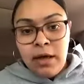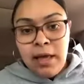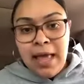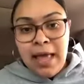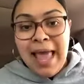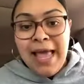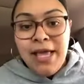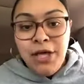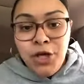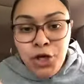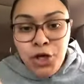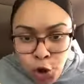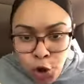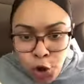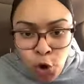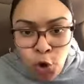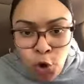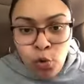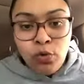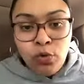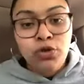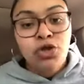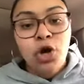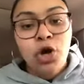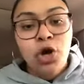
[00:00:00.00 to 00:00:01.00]
and
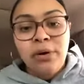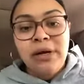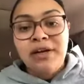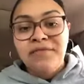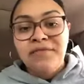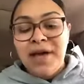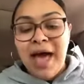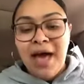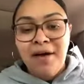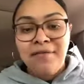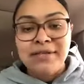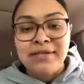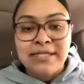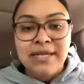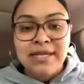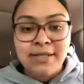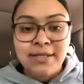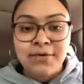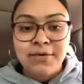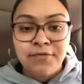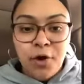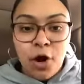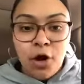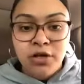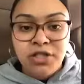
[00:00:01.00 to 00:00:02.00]
you don't even have a sense
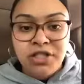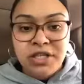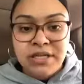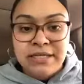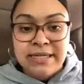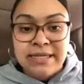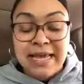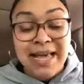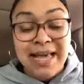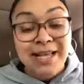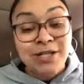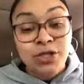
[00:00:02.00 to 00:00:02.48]
of urgency.